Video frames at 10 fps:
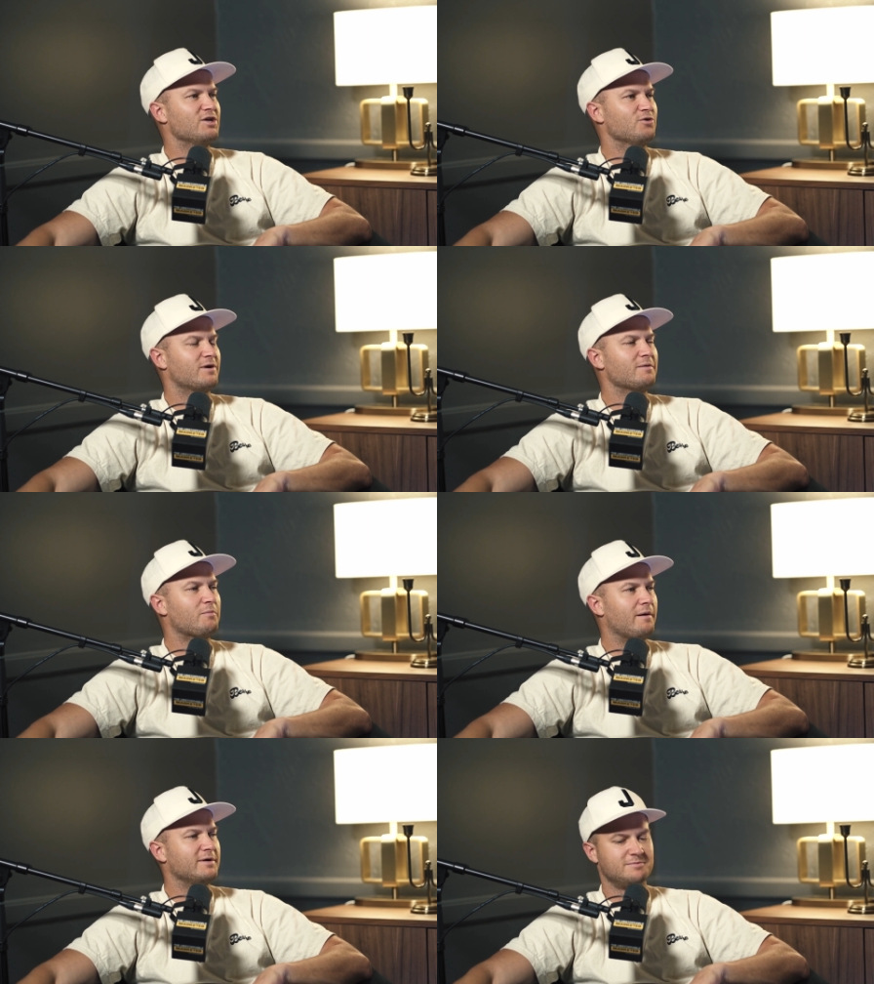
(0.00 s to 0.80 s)
you can
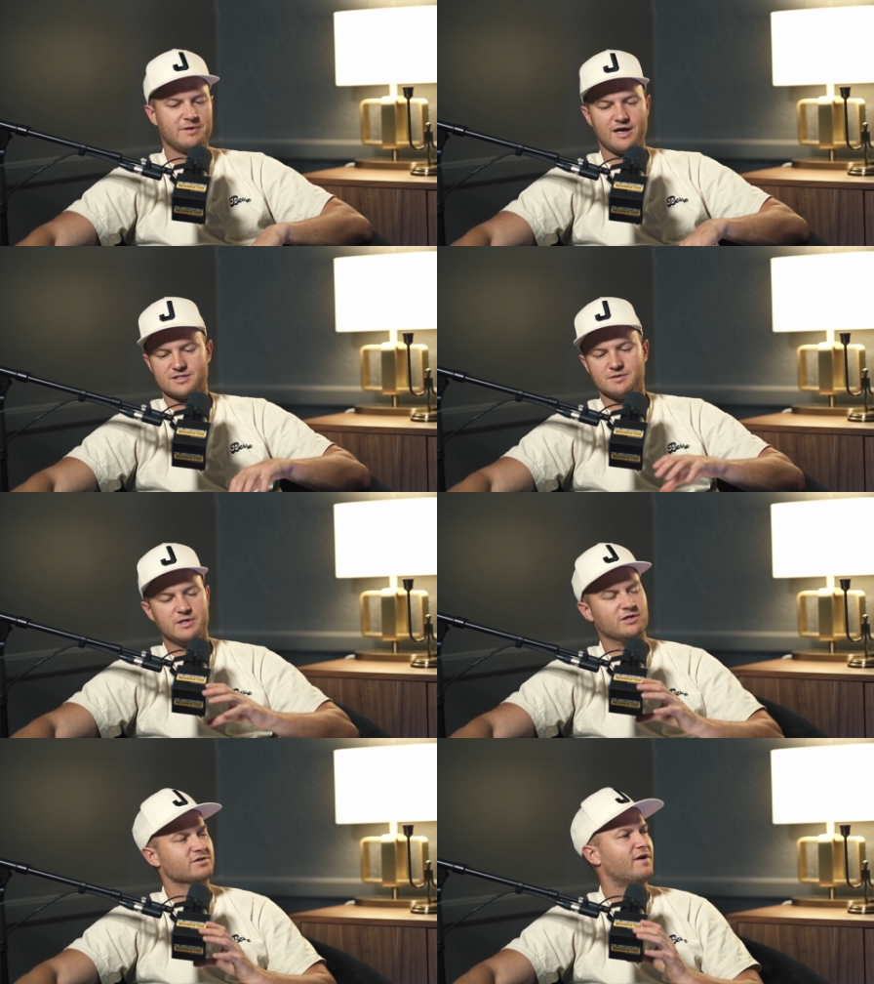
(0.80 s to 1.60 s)
probably spit out some
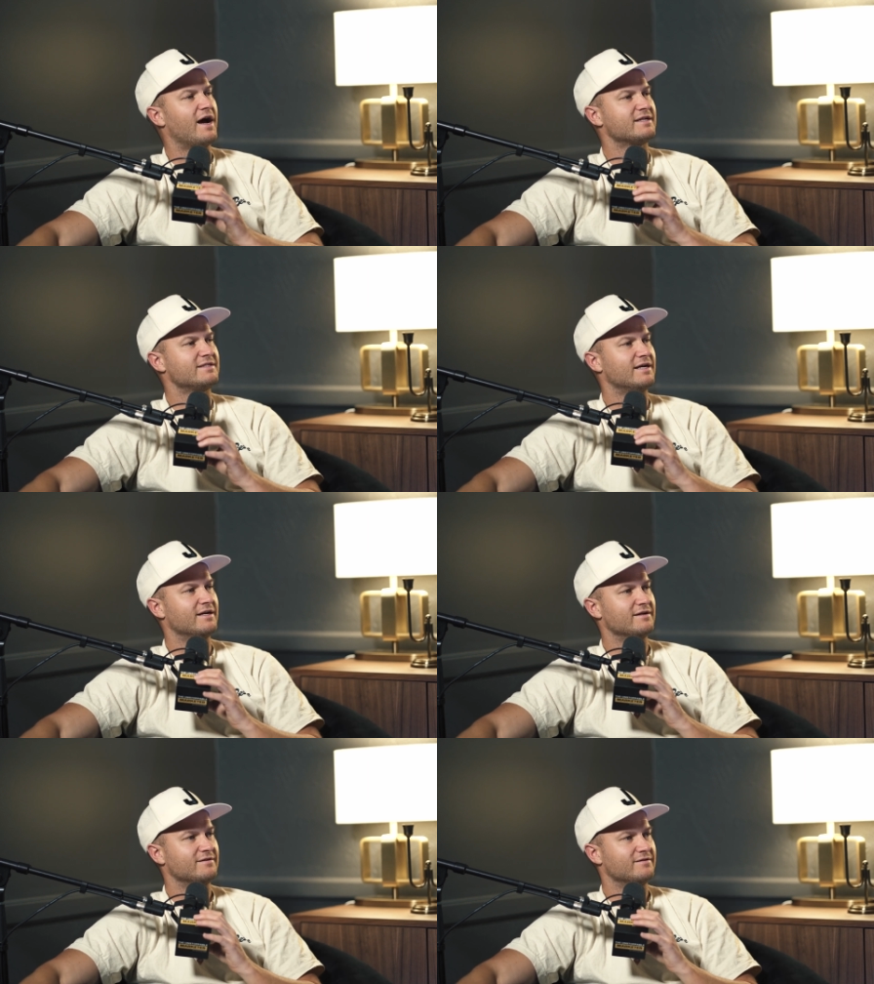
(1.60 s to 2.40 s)
Beatles facts
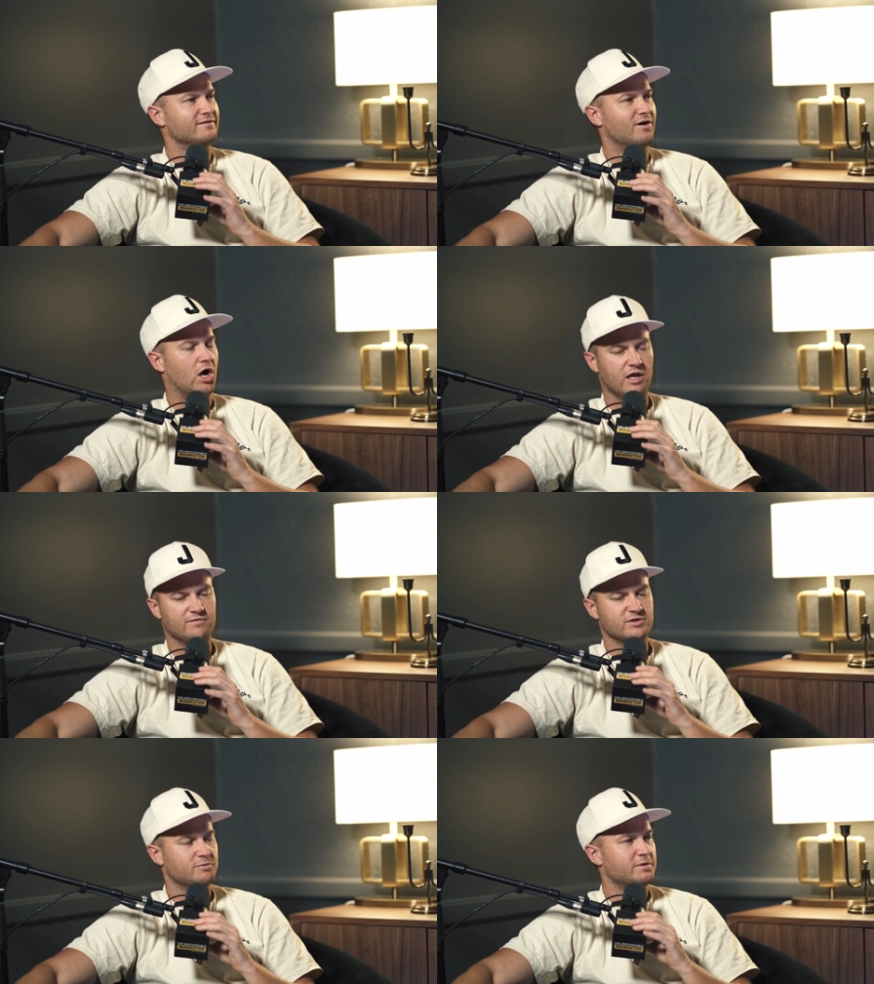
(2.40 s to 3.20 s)
that all
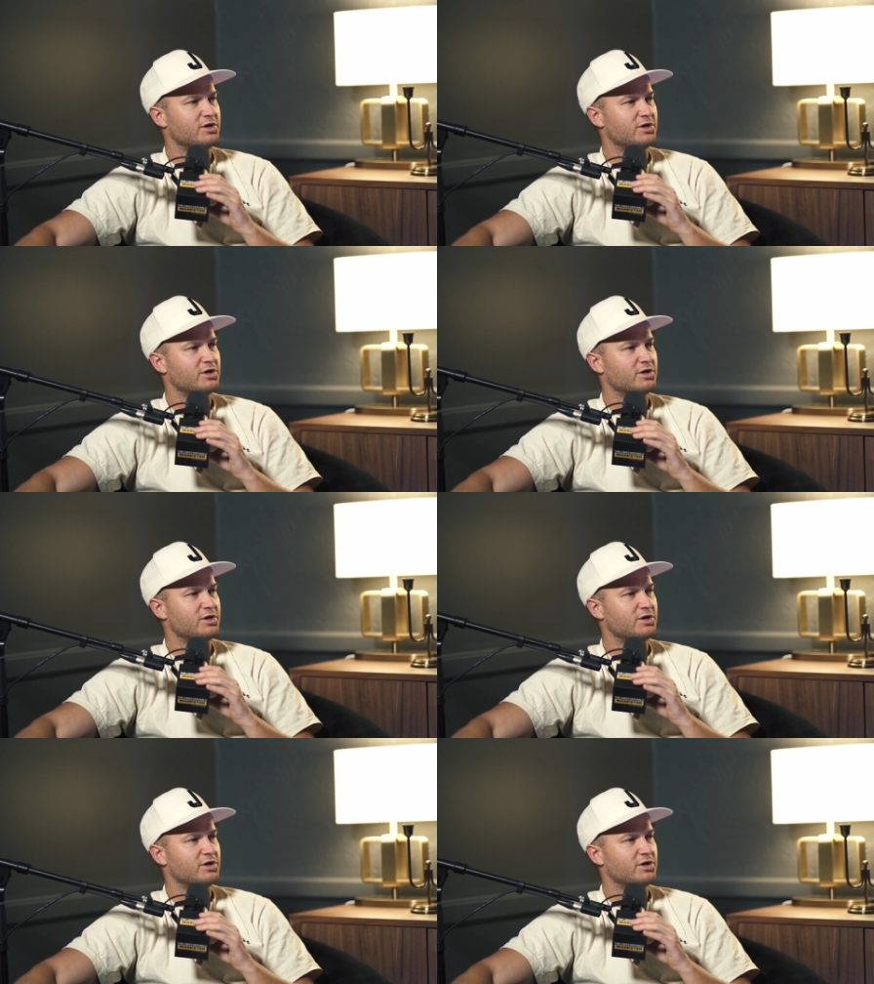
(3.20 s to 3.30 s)
of us would be.